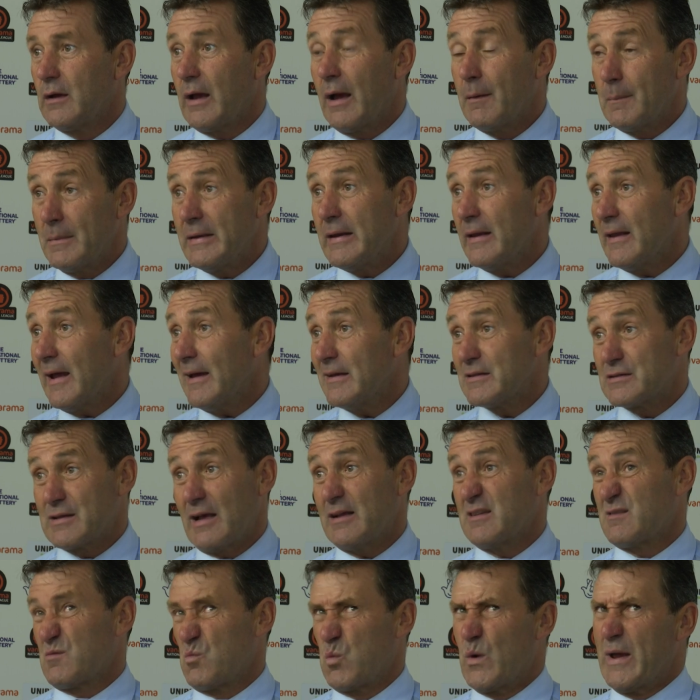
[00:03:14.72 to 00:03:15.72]
I mean,
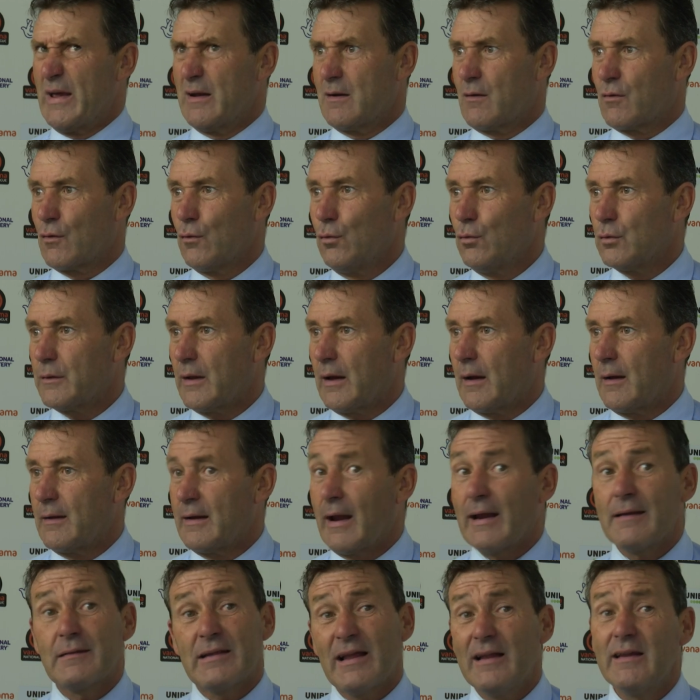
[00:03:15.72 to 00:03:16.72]
that's a weird thought, that. And
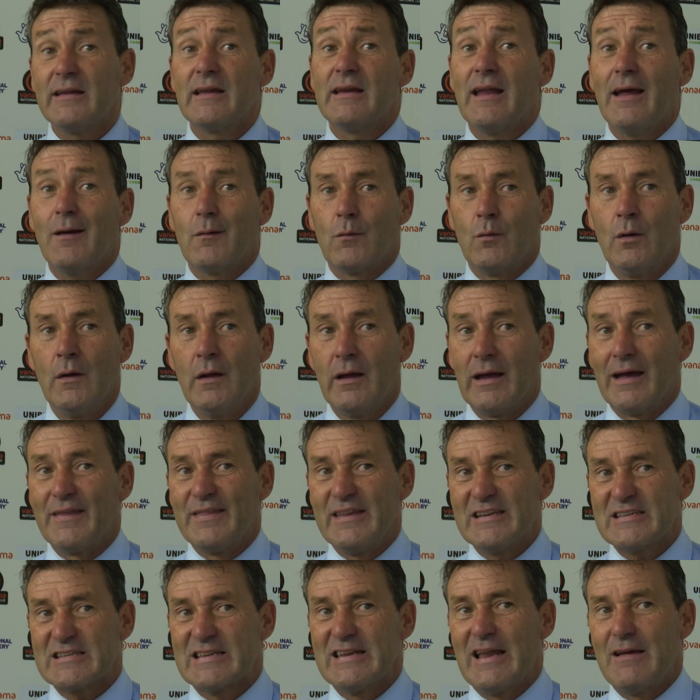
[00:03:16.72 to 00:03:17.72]
I'm telling you now, at
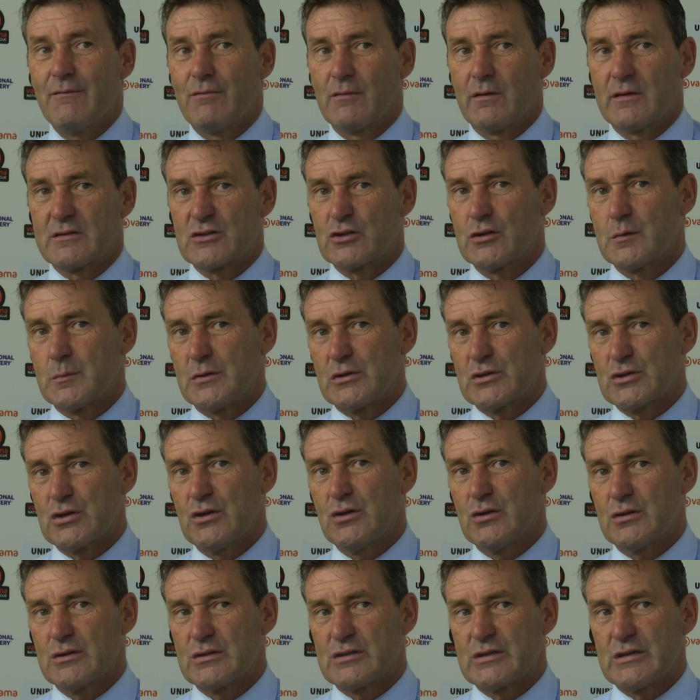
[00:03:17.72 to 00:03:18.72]
this level, there's going to be
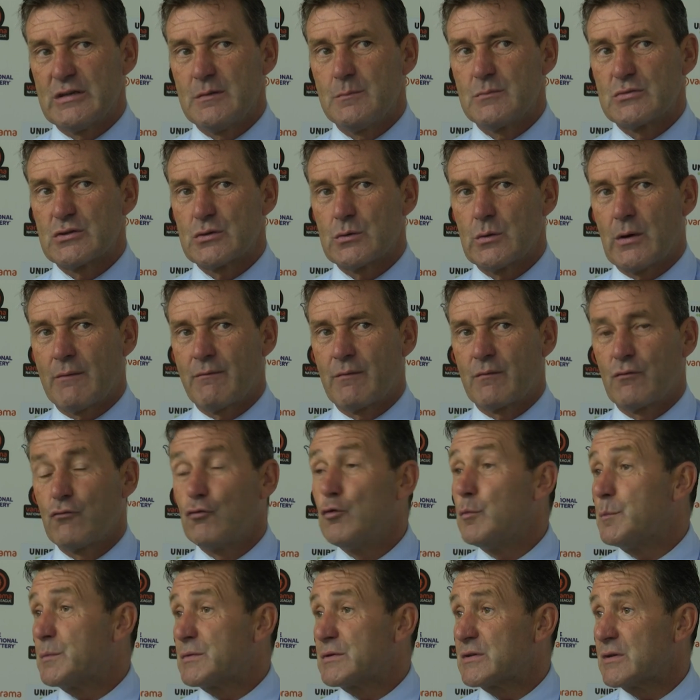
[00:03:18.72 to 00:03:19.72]
certain teams who have
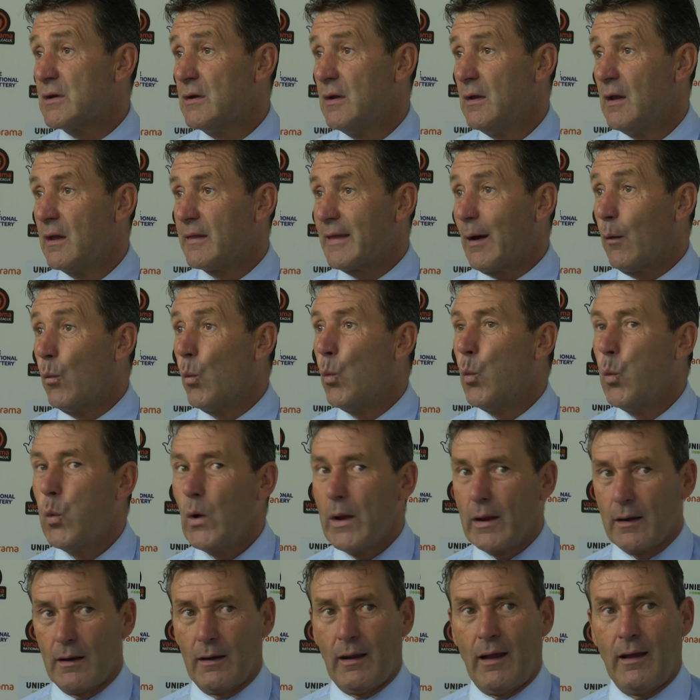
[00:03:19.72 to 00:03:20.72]
groups that
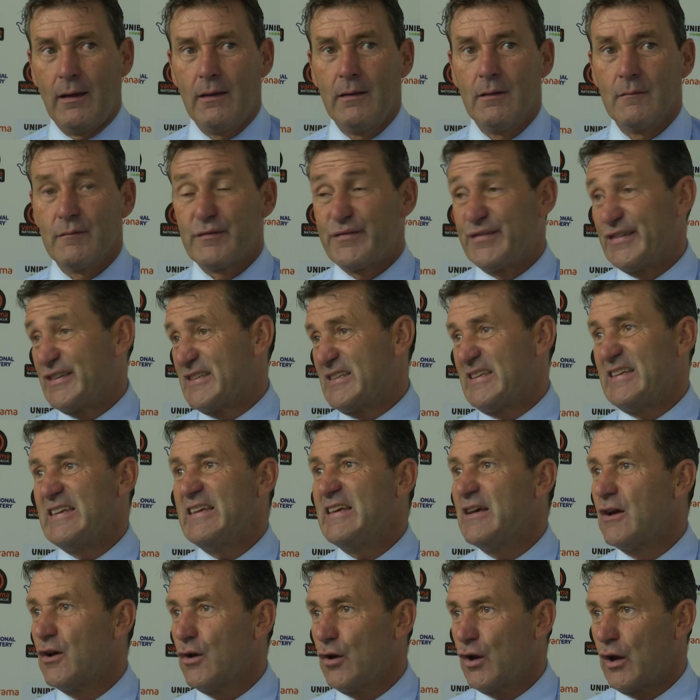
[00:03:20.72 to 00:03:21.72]
will
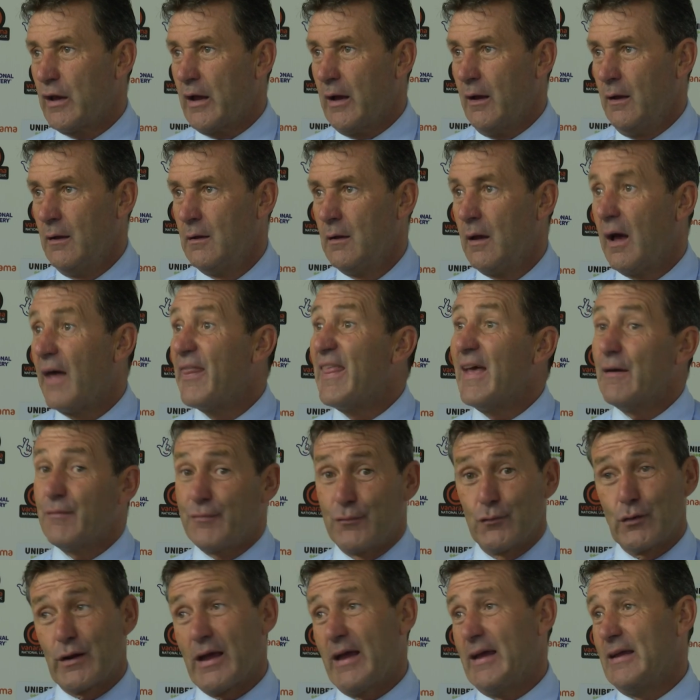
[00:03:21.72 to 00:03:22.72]
fatigue earlier,
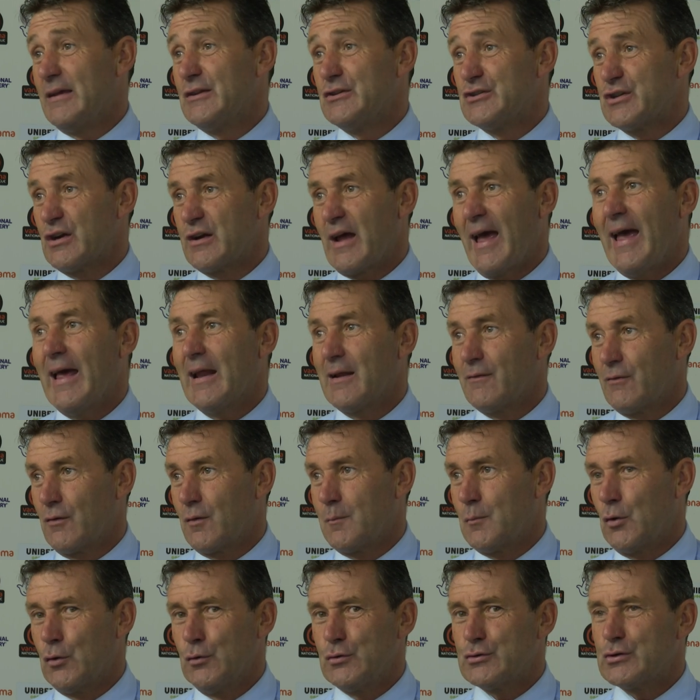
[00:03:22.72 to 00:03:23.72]
therefore get injured a hell of a
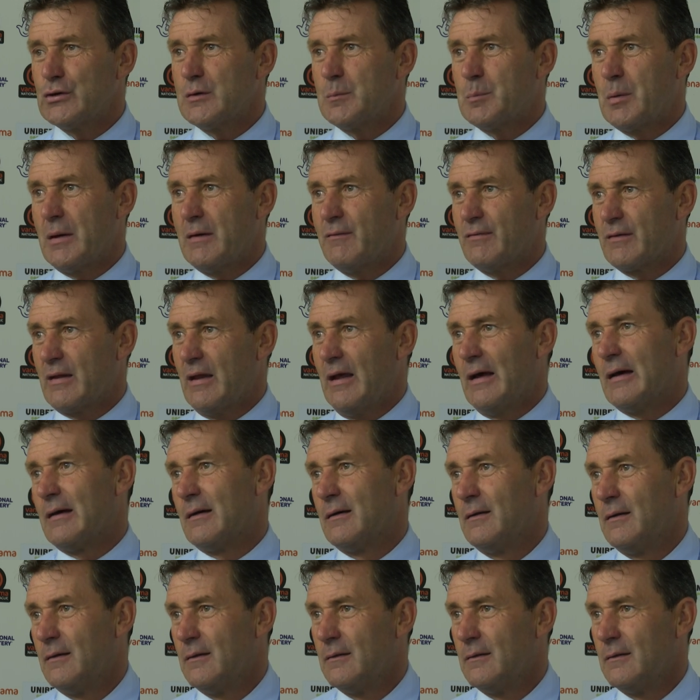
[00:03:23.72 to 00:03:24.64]
lot more. Who's going to pay for that?